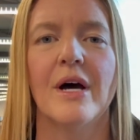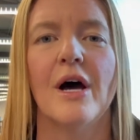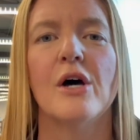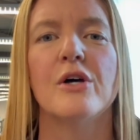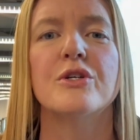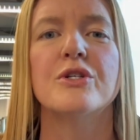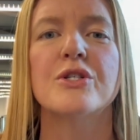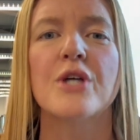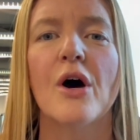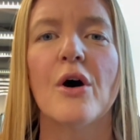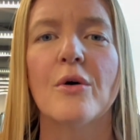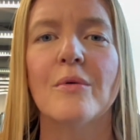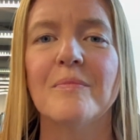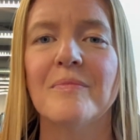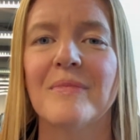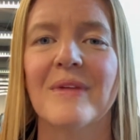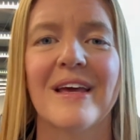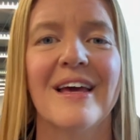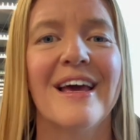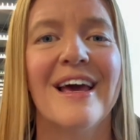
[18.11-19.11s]
So
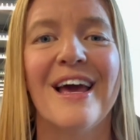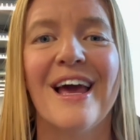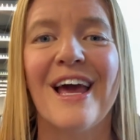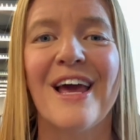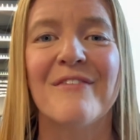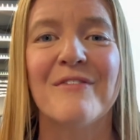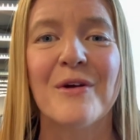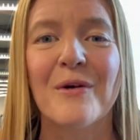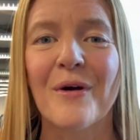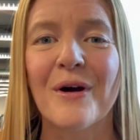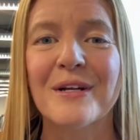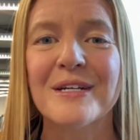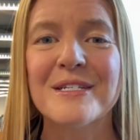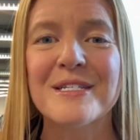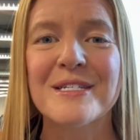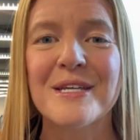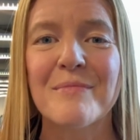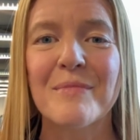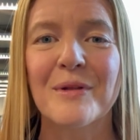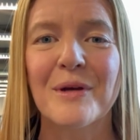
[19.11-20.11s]
if you're on a
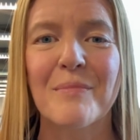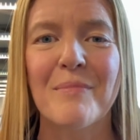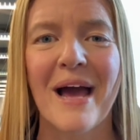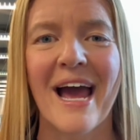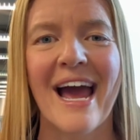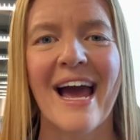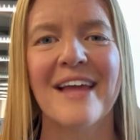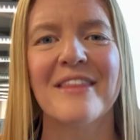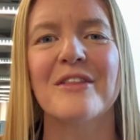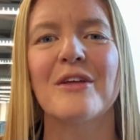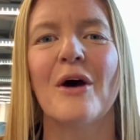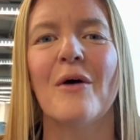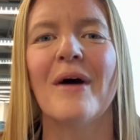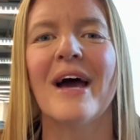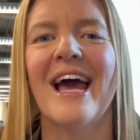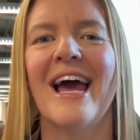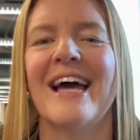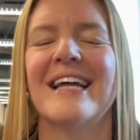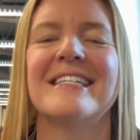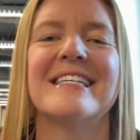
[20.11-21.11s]
similar path, go
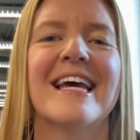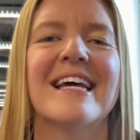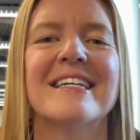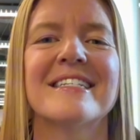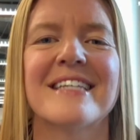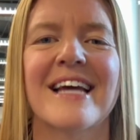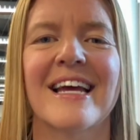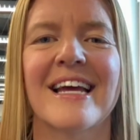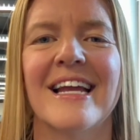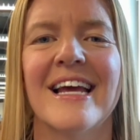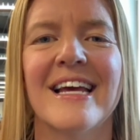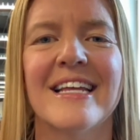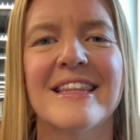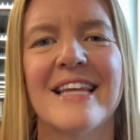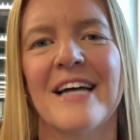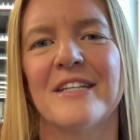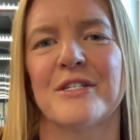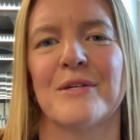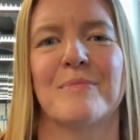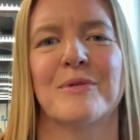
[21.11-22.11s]
ahead, take a second, hit
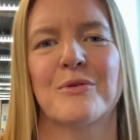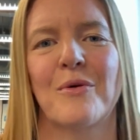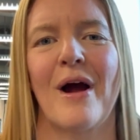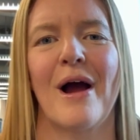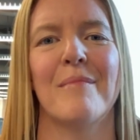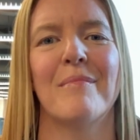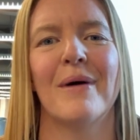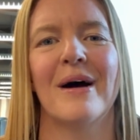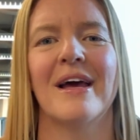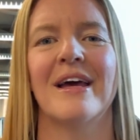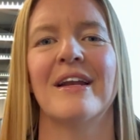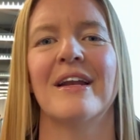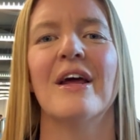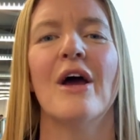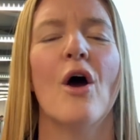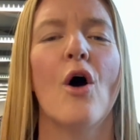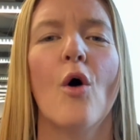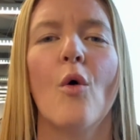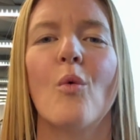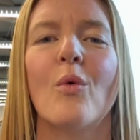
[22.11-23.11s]
that subscribe button.
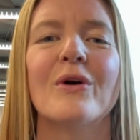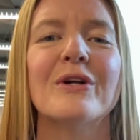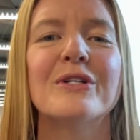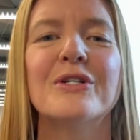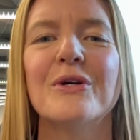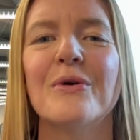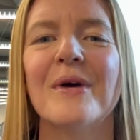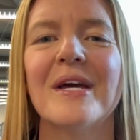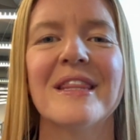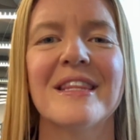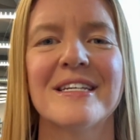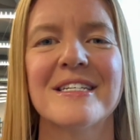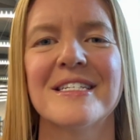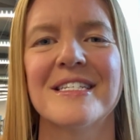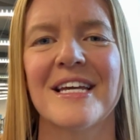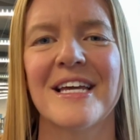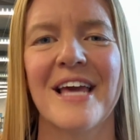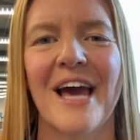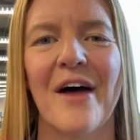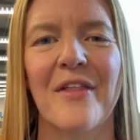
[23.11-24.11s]
We're doing this
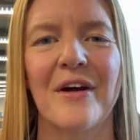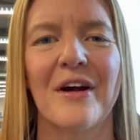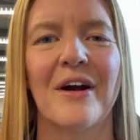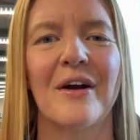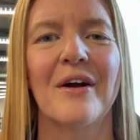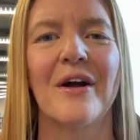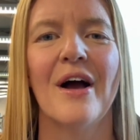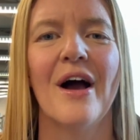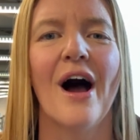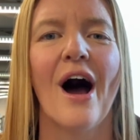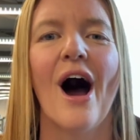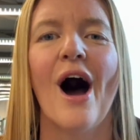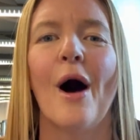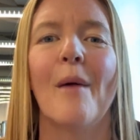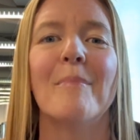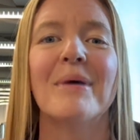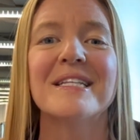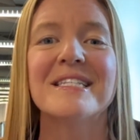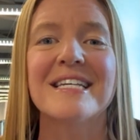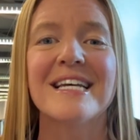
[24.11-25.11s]
together.
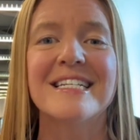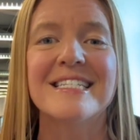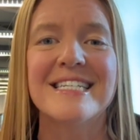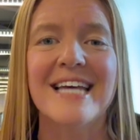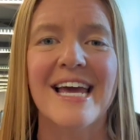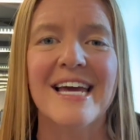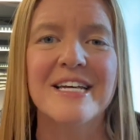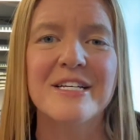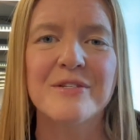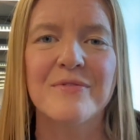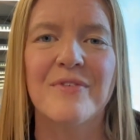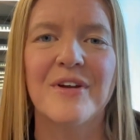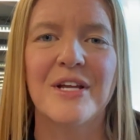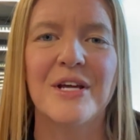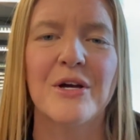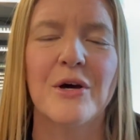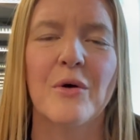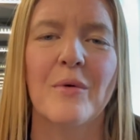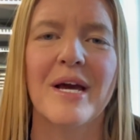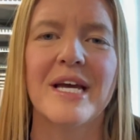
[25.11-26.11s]
But today's
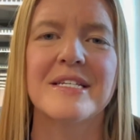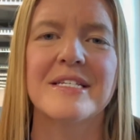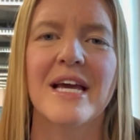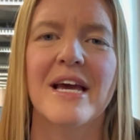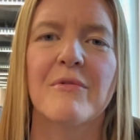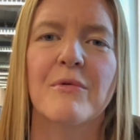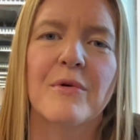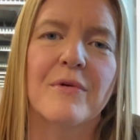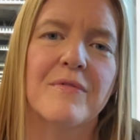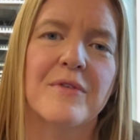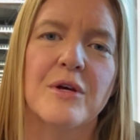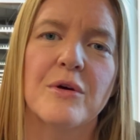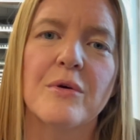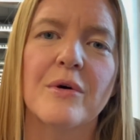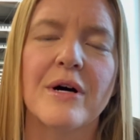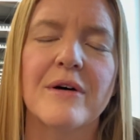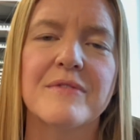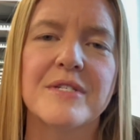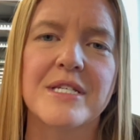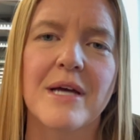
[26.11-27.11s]
video is a review
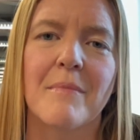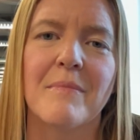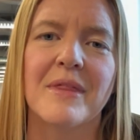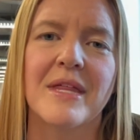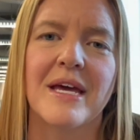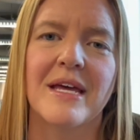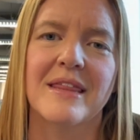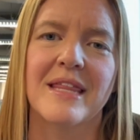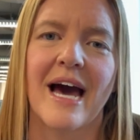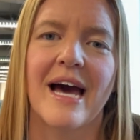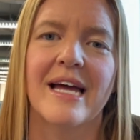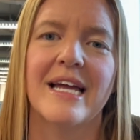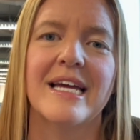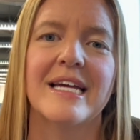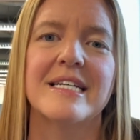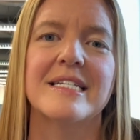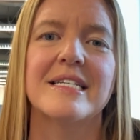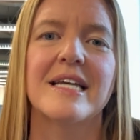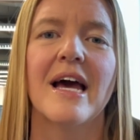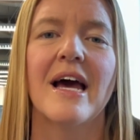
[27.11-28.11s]
of something that
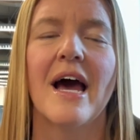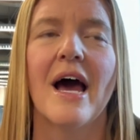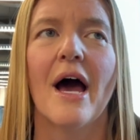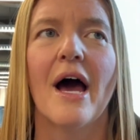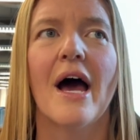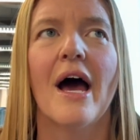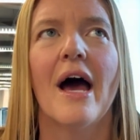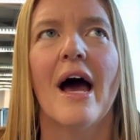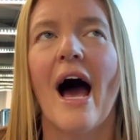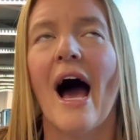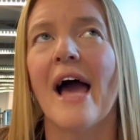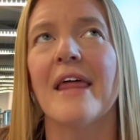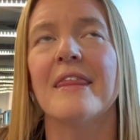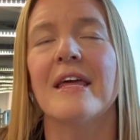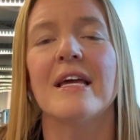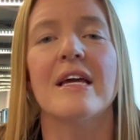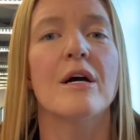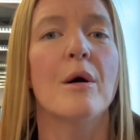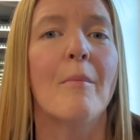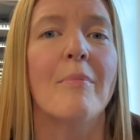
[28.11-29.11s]
is I
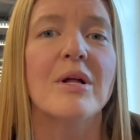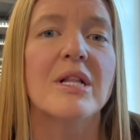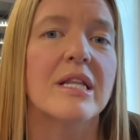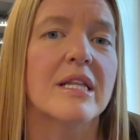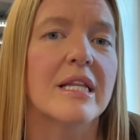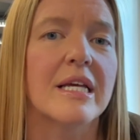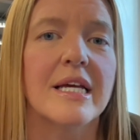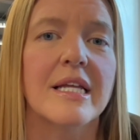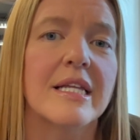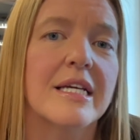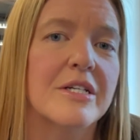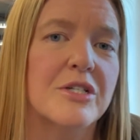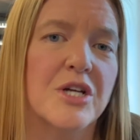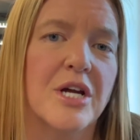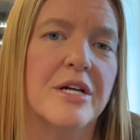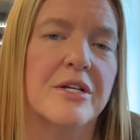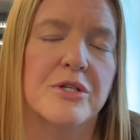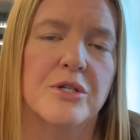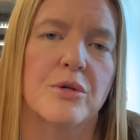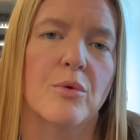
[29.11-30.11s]
think completely
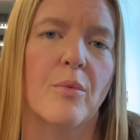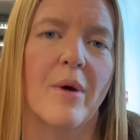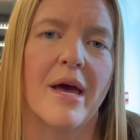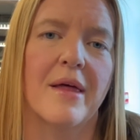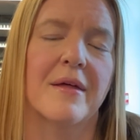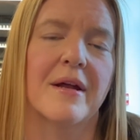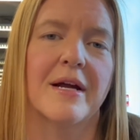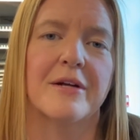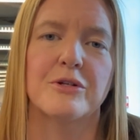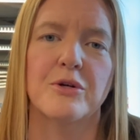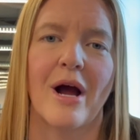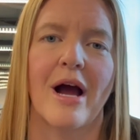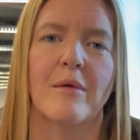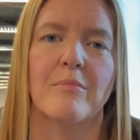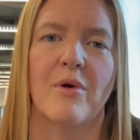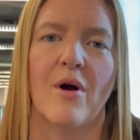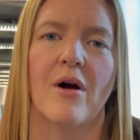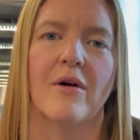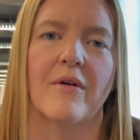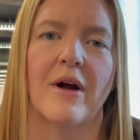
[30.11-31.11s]
changed the way that I track
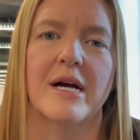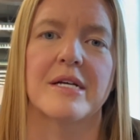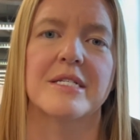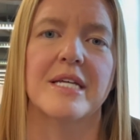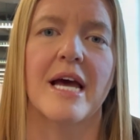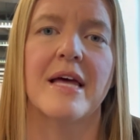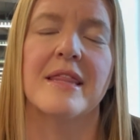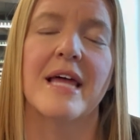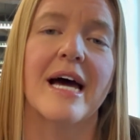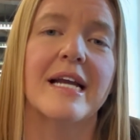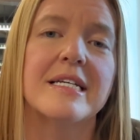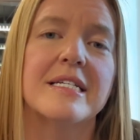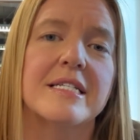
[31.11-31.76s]
progress, and that is